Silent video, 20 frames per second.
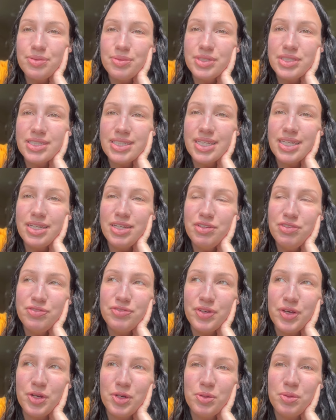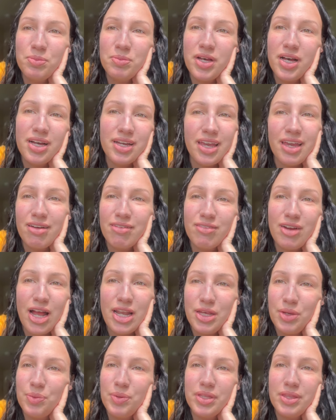was gonna film a get
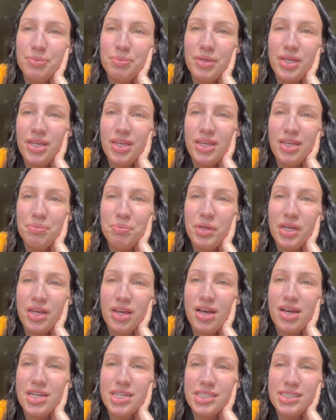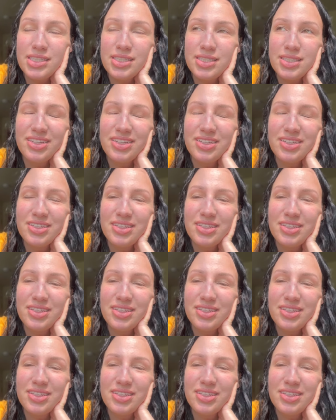ready with me because